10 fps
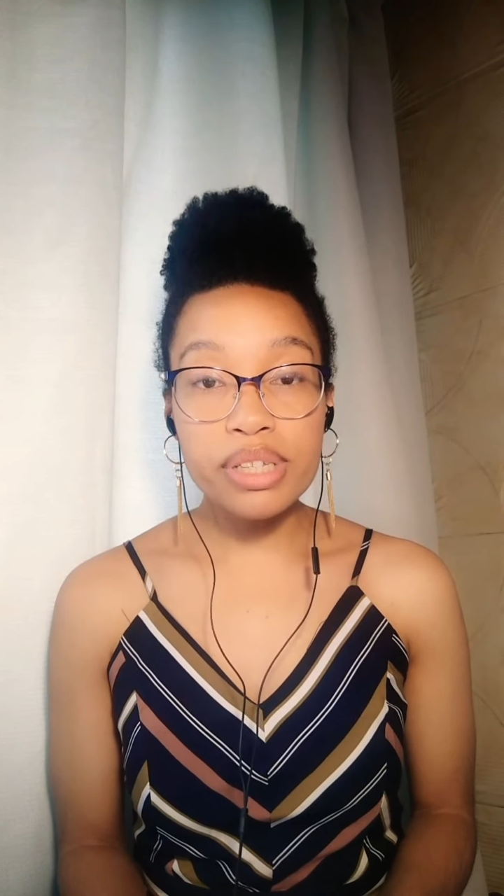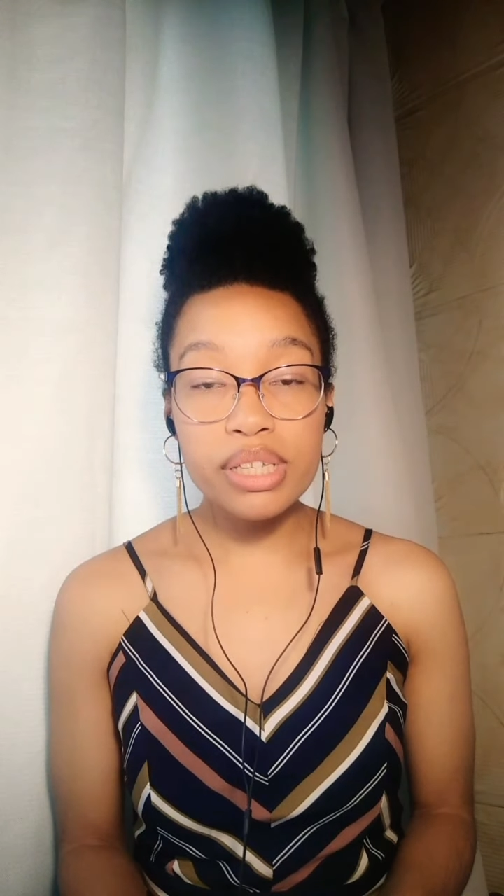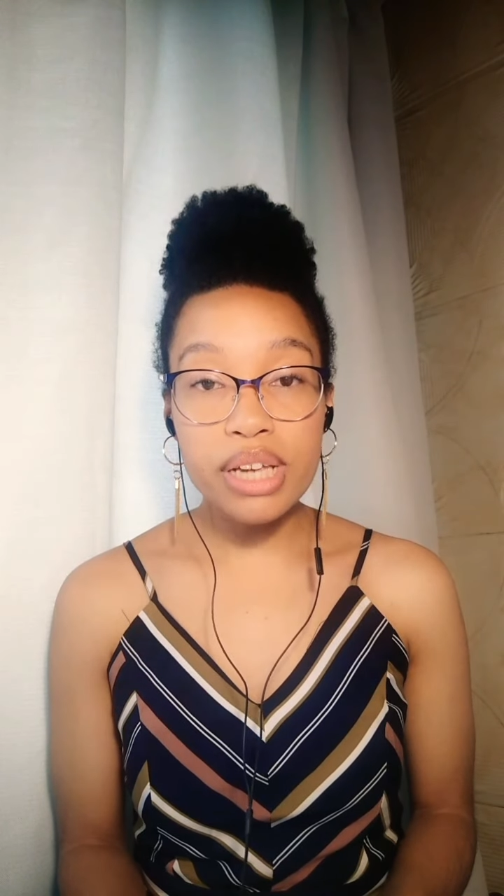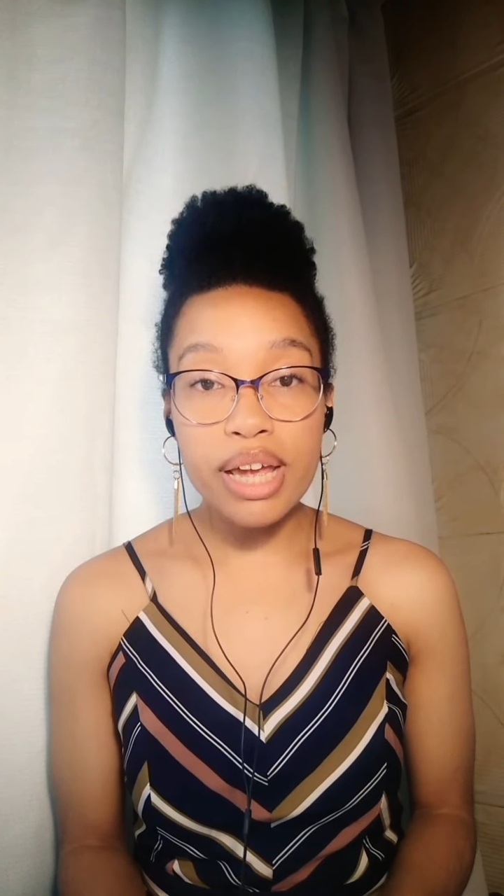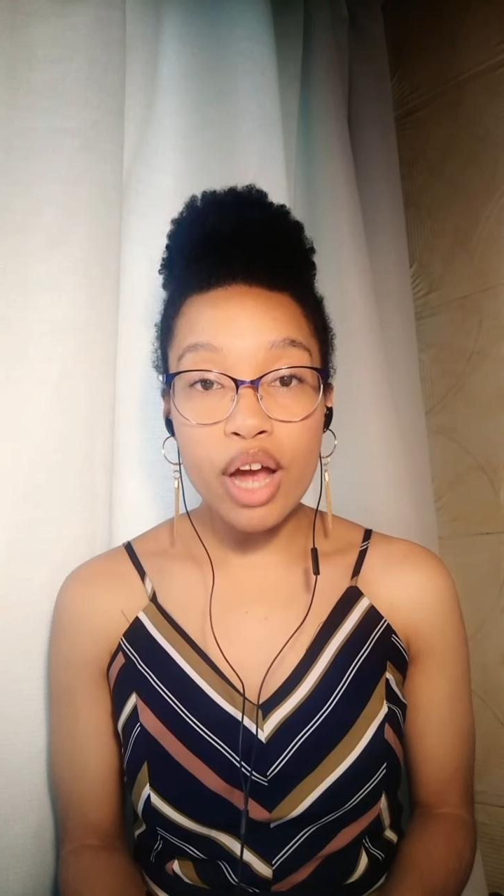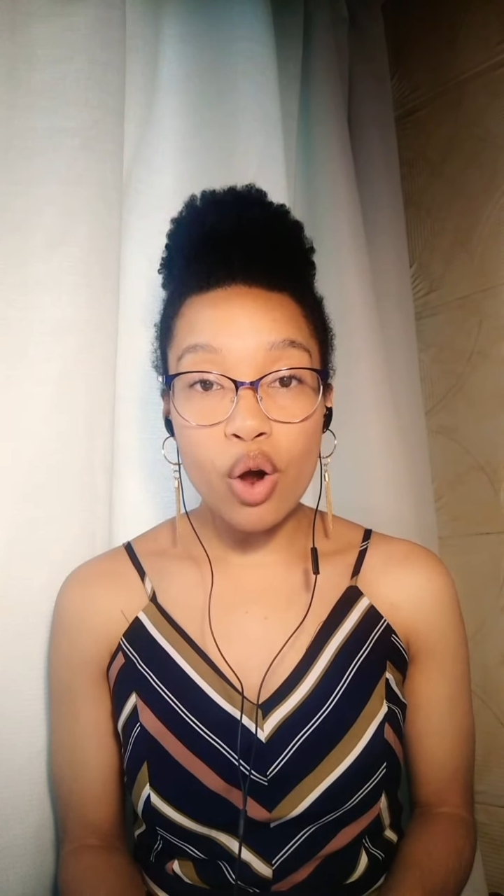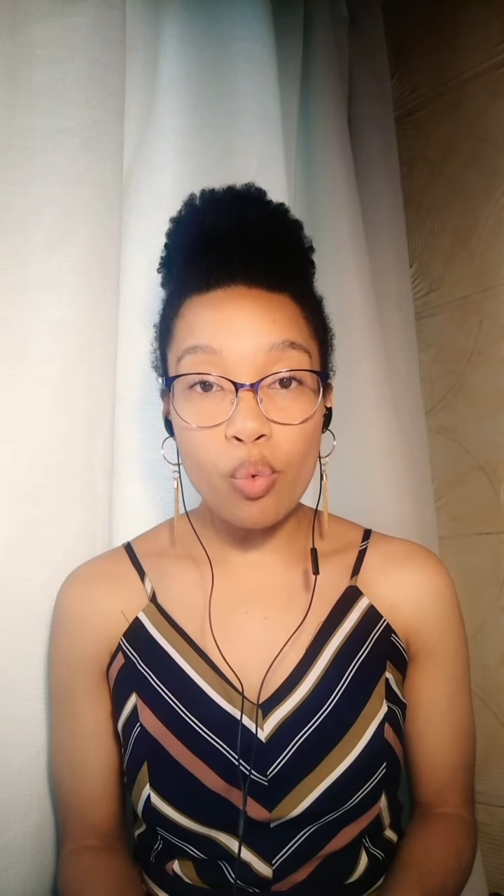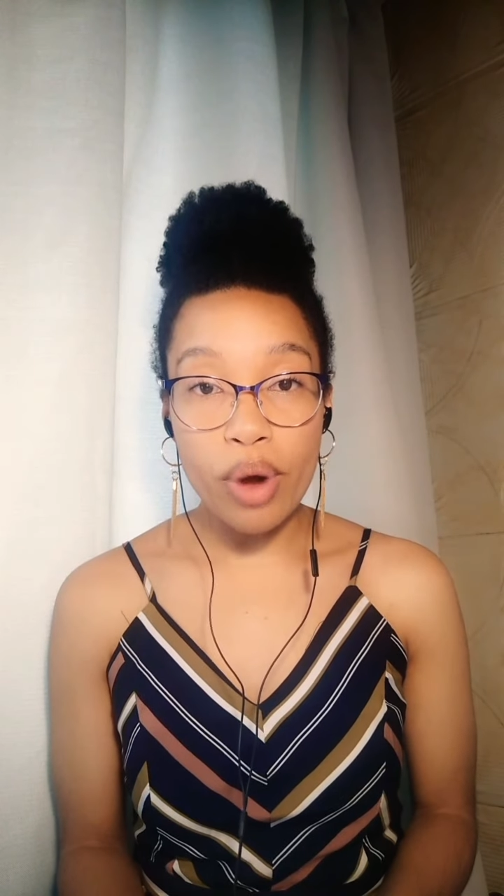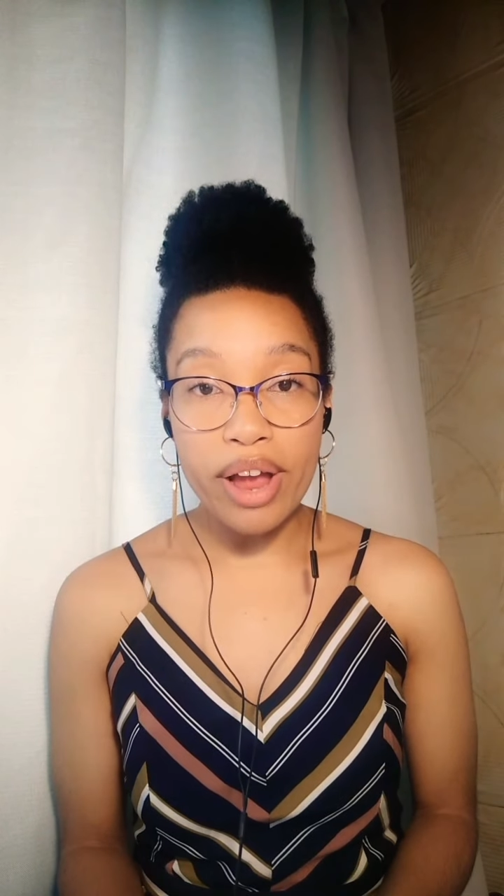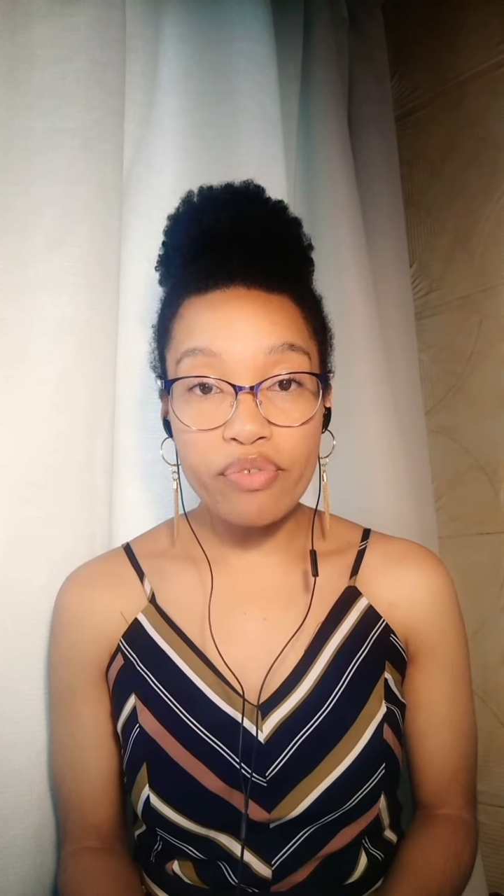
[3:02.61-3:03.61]
stay
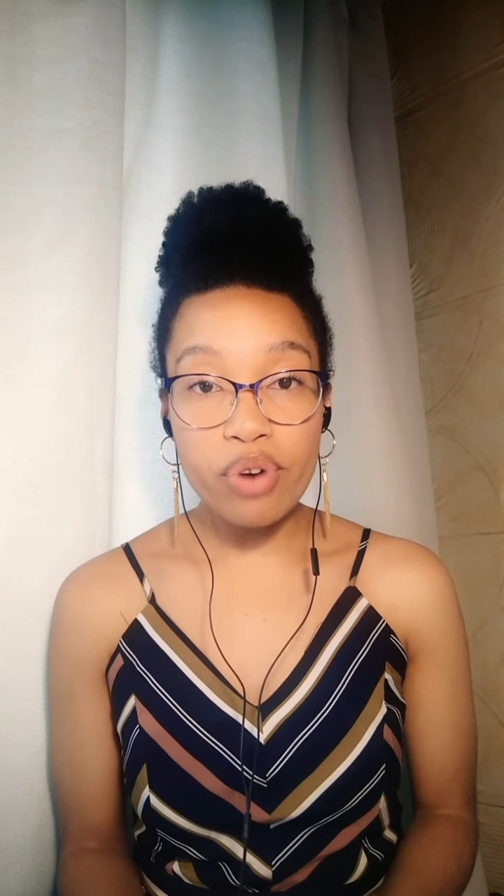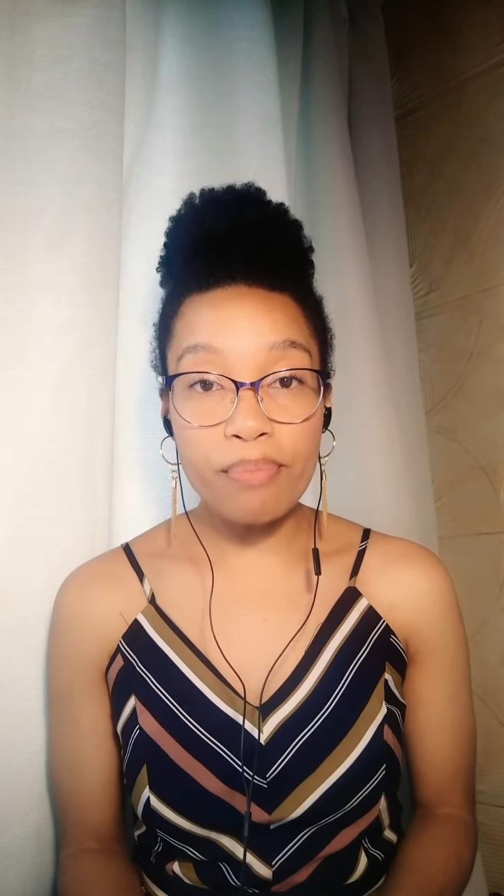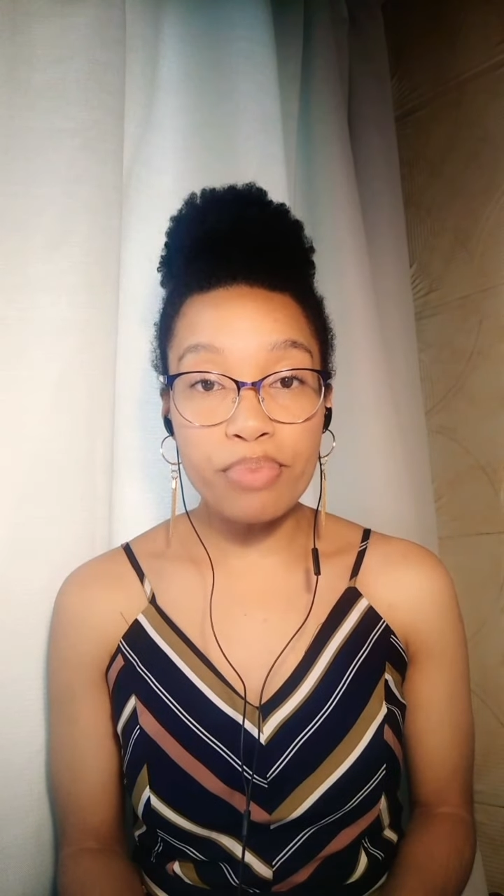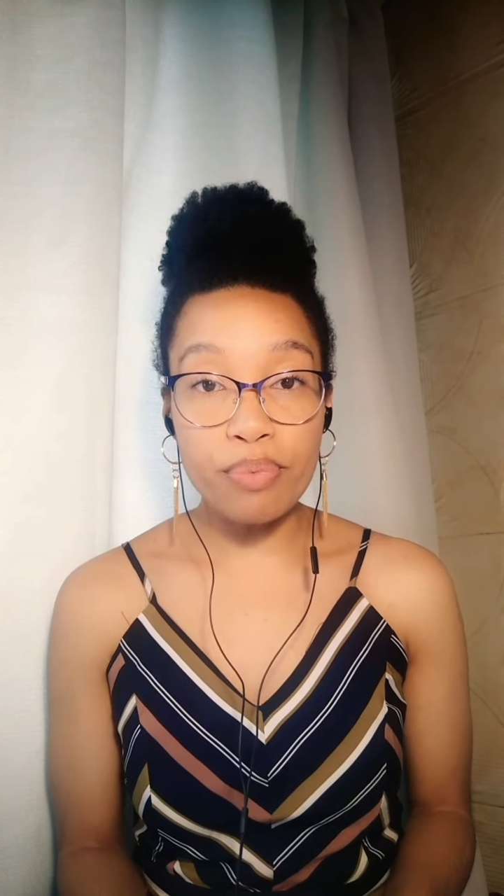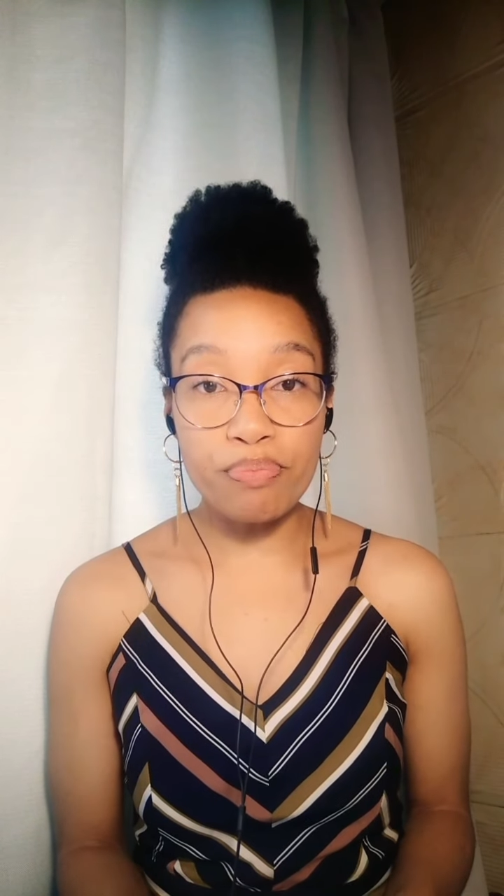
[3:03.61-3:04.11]
away from